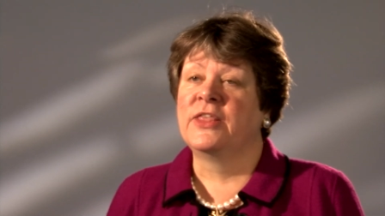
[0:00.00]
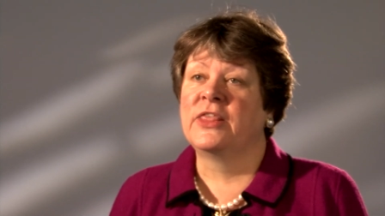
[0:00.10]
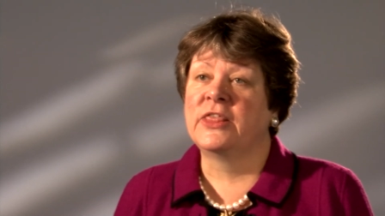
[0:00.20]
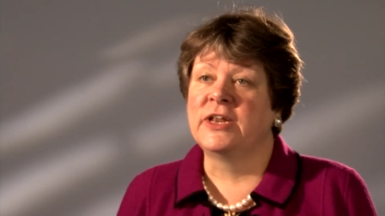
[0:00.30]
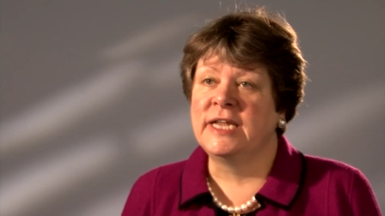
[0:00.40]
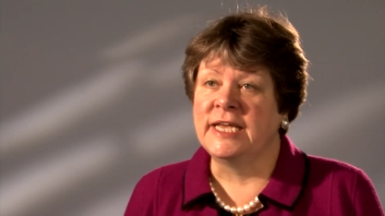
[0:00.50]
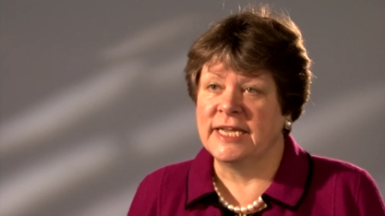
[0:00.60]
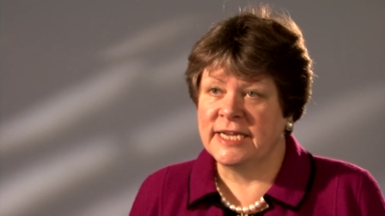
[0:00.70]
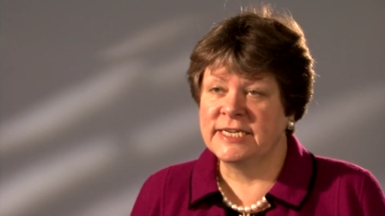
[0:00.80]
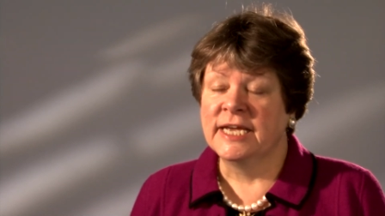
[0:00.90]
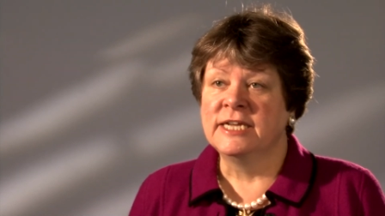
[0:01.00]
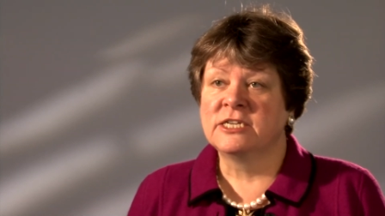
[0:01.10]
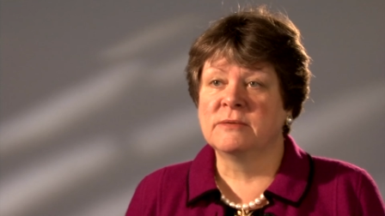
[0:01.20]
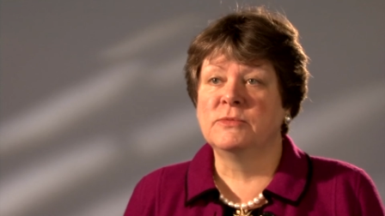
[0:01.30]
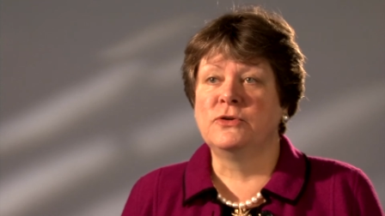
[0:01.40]
the need
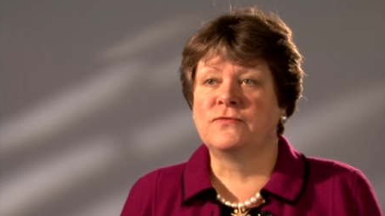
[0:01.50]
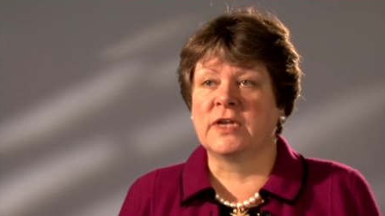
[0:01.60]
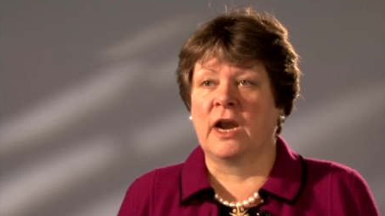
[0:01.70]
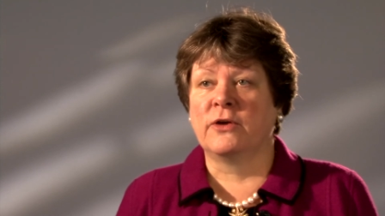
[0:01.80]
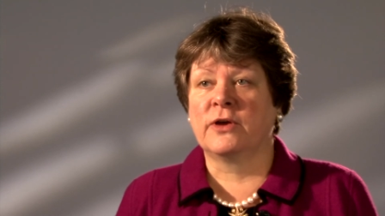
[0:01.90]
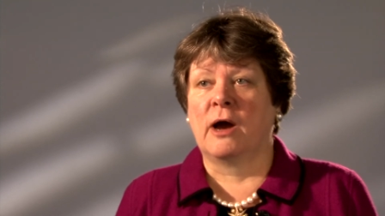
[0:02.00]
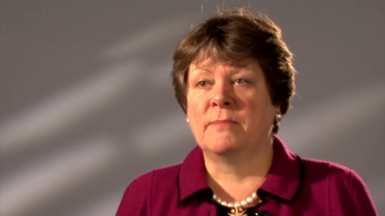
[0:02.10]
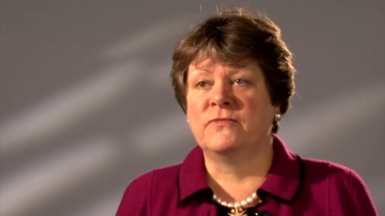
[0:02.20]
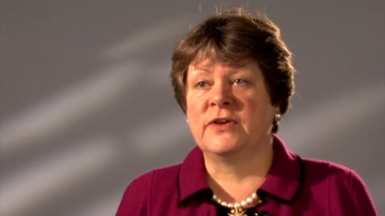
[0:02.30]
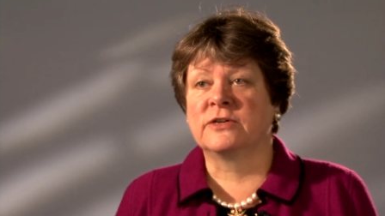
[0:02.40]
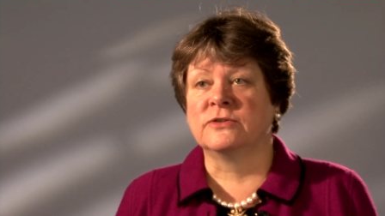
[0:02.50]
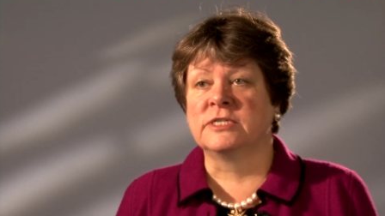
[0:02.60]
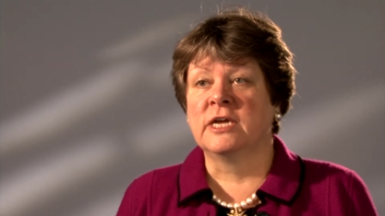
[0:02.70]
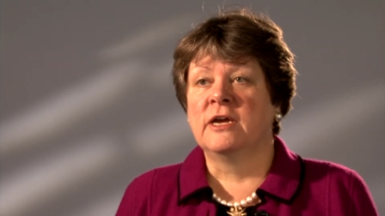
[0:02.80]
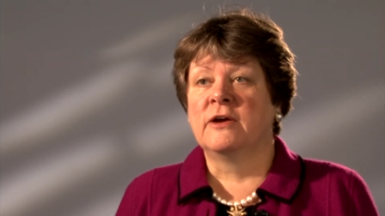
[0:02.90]
to move to low carbon
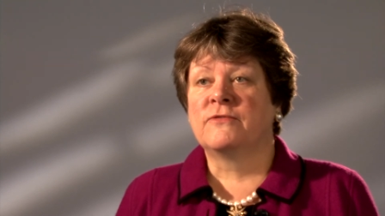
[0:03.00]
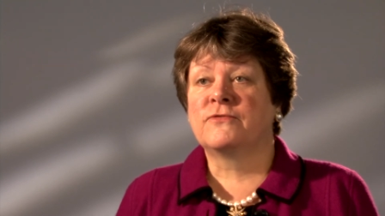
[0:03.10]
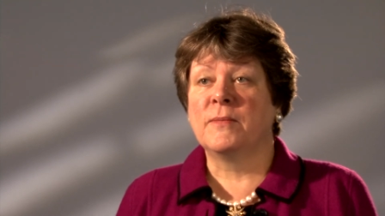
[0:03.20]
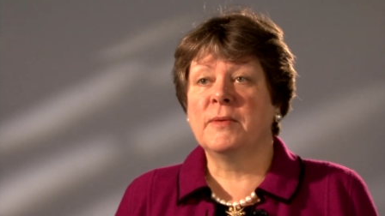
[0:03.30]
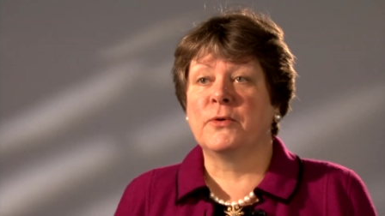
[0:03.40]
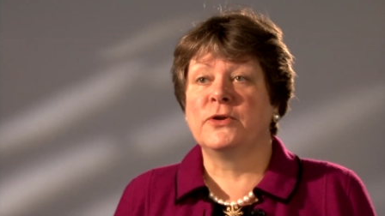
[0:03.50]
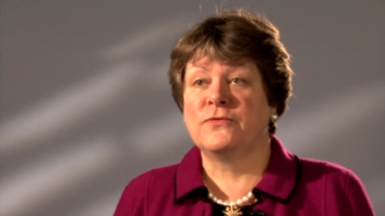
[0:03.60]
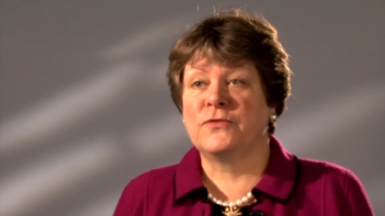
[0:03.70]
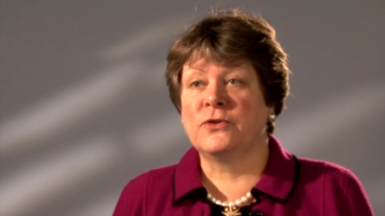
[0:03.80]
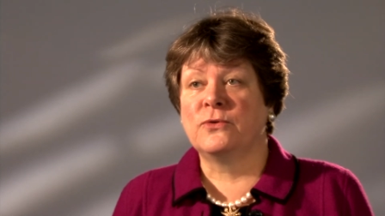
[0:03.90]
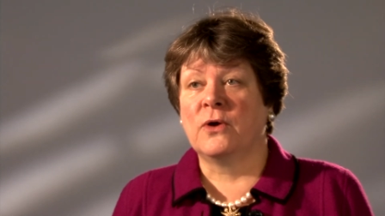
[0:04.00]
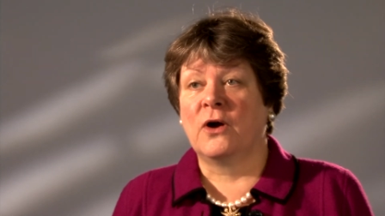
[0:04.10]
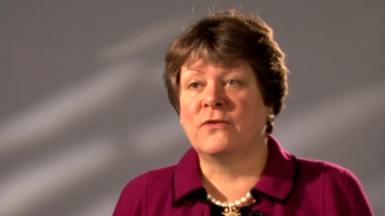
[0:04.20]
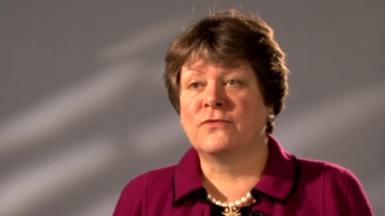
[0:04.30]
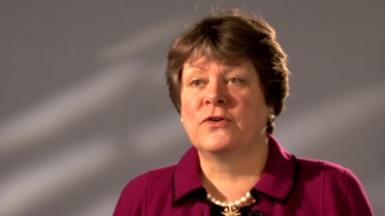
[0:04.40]
vehicles from the point of view
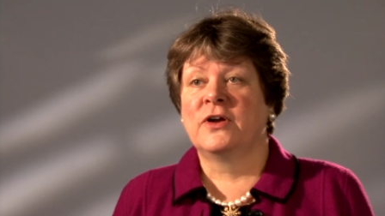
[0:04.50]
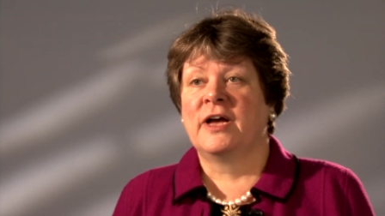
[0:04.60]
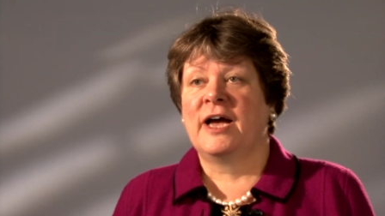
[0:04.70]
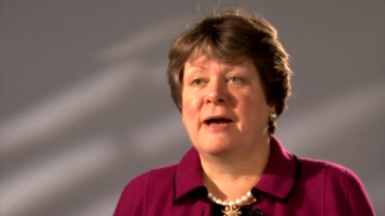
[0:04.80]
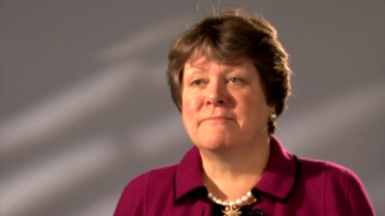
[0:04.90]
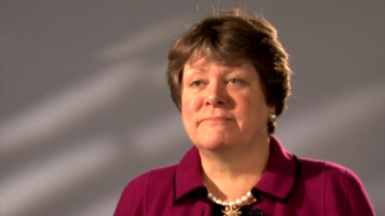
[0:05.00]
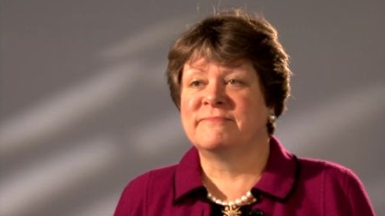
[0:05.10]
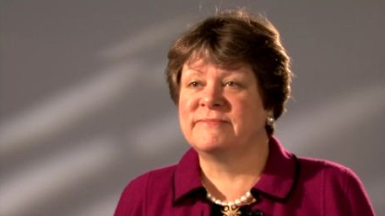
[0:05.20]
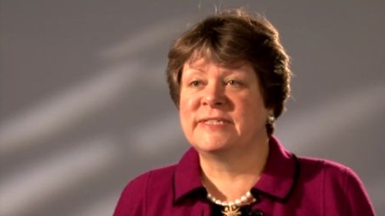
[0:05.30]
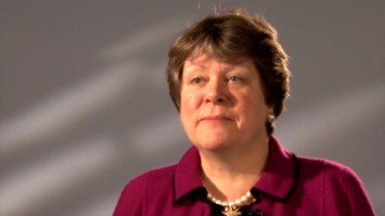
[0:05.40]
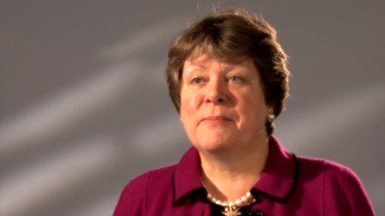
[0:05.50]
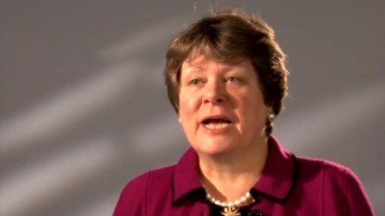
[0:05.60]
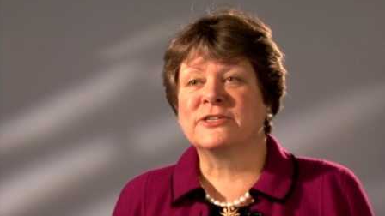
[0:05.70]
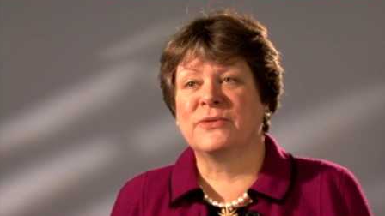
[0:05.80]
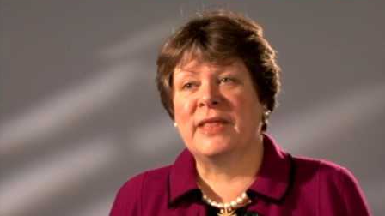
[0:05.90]
of the
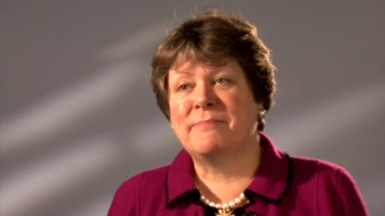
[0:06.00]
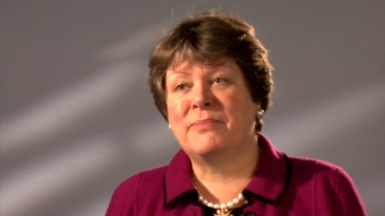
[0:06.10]
impact on their